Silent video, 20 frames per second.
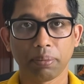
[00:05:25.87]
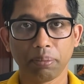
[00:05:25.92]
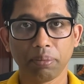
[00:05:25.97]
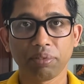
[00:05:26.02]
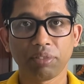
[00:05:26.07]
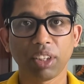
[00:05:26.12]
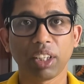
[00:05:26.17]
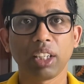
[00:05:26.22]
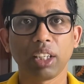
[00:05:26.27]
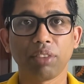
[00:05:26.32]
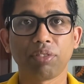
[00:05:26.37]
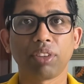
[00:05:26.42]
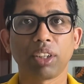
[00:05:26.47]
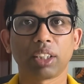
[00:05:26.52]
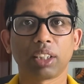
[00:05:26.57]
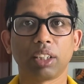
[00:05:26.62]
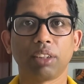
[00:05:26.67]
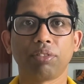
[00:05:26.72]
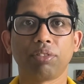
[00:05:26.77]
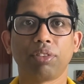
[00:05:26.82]
very
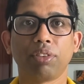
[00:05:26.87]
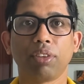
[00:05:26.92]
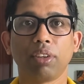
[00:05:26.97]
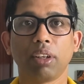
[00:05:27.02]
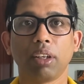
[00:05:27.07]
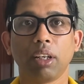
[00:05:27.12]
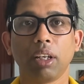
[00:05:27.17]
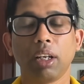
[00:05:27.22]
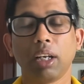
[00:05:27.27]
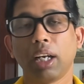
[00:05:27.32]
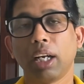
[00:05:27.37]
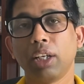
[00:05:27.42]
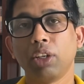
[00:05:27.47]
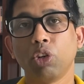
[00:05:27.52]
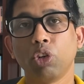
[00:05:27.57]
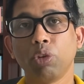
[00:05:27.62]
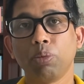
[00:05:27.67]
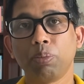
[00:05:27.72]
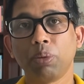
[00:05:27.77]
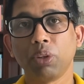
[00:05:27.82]
effective. I
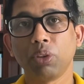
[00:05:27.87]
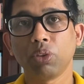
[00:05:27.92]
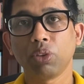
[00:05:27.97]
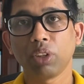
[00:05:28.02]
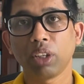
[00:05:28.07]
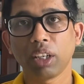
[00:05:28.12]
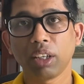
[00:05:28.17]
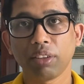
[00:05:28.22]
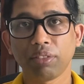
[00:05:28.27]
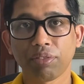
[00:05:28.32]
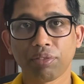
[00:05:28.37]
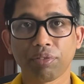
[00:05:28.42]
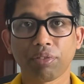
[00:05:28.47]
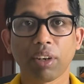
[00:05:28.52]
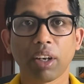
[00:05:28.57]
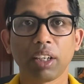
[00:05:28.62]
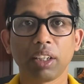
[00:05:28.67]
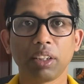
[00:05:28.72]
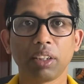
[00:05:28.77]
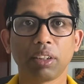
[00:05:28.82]
hope you have
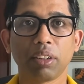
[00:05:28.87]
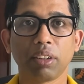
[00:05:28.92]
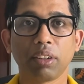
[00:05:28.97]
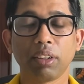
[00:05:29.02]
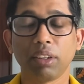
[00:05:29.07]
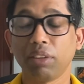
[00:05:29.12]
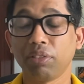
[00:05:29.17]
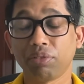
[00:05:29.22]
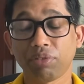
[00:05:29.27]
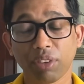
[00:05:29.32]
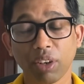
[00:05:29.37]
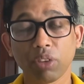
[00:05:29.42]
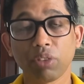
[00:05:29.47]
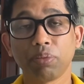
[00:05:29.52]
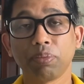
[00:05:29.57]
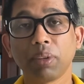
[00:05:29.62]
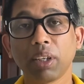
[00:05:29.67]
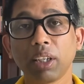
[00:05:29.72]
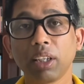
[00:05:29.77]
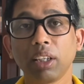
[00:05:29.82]

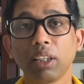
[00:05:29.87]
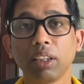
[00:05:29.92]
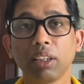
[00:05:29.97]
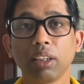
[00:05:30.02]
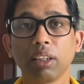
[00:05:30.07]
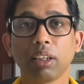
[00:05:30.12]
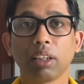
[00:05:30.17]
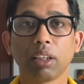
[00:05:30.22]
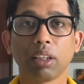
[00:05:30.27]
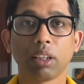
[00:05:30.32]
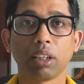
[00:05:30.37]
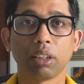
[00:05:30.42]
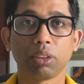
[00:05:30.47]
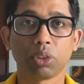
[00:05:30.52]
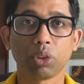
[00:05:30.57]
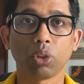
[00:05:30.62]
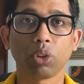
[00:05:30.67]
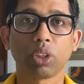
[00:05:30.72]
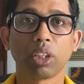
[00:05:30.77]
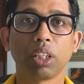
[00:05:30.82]
found my
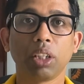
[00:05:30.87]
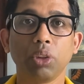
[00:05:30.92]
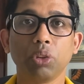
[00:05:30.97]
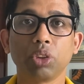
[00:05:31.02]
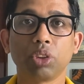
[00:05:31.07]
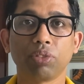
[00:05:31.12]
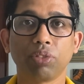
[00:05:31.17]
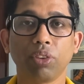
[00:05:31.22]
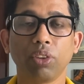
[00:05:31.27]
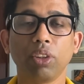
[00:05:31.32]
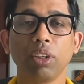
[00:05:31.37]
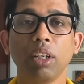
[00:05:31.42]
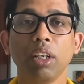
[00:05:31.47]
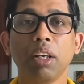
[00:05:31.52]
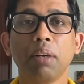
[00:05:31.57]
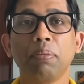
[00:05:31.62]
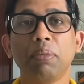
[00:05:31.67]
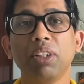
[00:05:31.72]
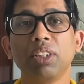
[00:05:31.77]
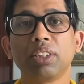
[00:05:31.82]
talk useful.
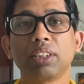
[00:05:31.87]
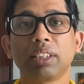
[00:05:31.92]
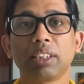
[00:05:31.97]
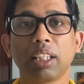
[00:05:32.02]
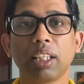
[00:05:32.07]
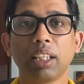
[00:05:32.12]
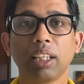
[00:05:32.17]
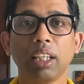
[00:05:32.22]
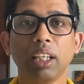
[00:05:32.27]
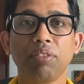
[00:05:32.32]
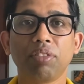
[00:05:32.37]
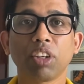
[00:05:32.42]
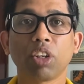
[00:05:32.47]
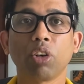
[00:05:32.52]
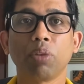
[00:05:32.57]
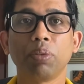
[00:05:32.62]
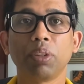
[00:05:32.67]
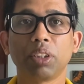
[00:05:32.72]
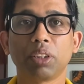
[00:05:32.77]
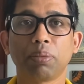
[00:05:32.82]
Please leave a
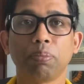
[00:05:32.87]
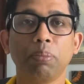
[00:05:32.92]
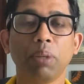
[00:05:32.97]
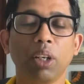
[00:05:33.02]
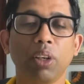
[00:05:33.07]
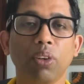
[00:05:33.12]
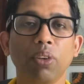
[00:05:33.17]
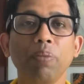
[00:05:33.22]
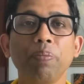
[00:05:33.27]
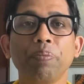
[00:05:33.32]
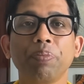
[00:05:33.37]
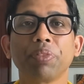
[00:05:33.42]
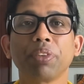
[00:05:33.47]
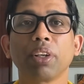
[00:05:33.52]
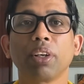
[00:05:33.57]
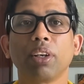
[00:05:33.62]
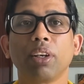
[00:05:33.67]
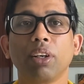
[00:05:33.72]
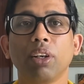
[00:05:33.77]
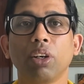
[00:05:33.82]
comment below
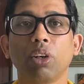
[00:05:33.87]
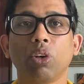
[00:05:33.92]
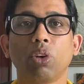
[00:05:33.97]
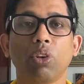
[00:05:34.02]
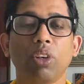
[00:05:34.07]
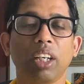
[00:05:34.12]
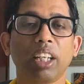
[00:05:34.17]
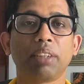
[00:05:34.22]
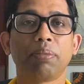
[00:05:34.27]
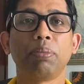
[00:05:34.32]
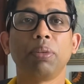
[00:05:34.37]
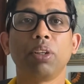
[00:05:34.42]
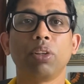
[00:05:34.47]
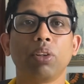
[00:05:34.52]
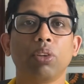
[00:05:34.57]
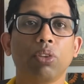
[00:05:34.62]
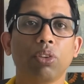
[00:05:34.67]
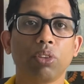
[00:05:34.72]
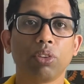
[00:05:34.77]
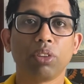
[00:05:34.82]
or let me
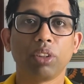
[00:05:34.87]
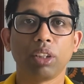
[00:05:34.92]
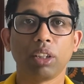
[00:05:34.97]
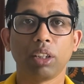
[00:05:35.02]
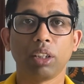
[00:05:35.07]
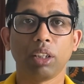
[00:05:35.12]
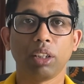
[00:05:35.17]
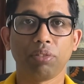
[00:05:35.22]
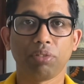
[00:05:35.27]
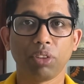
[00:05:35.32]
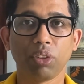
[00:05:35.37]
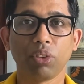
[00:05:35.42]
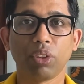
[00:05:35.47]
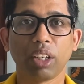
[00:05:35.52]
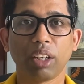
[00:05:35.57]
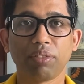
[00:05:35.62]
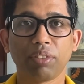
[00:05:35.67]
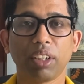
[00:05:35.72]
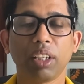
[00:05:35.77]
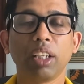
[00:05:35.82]
know if you
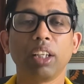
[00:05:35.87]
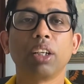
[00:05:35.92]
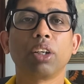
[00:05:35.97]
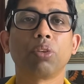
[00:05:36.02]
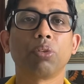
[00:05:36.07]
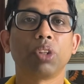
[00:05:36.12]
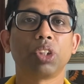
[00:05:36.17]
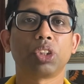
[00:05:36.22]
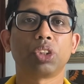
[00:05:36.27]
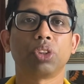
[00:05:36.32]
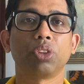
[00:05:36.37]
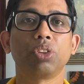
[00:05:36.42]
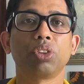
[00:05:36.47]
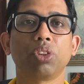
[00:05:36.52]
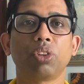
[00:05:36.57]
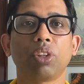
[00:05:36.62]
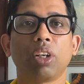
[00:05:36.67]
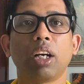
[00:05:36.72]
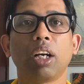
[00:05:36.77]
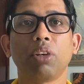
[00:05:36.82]
have any questions
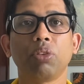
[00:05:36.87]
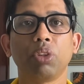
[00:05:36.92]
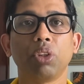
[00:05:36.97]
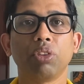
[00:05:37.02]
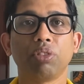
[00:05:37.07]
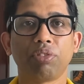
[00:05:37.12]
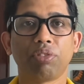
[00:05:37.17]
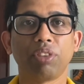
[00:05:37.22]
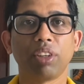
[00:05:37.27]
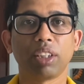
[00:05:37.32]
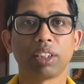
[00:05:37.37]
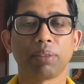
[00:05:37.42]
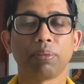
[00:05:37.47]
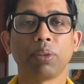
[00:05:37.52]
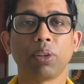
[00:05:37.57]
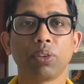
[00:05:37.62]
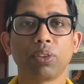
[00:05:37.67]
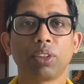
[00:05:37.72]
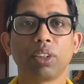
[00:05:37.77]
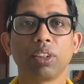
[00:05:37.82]
or how you felt
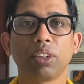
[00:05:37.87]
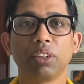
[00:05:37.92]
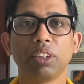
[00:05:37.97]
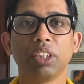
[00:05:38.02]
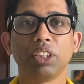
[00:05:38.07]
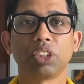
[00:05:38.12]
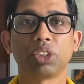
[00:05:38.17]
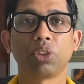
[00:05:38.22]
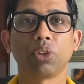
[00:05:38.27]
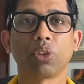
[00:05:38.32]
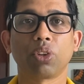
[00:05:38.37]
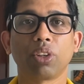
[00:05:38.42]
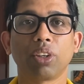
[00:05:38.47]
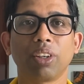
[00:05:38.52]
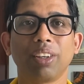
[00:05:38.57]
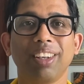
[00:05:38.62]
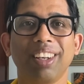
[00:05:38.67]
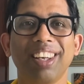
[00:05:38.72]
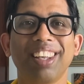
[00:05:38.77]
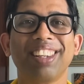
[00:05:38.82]
about this talk.
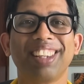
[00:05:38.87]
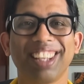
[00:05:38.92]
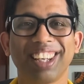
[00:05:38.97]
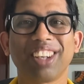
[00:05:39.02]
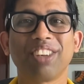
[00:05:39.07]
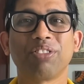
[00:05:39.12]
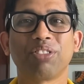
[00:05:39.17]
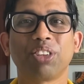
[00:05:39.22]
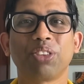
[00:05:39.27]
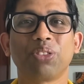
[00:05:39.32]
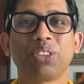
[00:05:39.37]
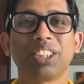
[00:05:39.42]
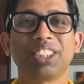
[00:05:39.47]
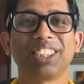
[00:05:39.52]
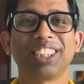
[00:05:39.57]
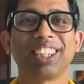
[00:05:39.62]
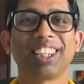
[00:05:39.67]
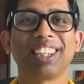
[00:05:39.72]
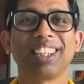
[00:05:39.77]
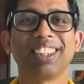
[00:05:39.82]
Thank you for
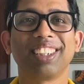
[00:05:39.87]
watching.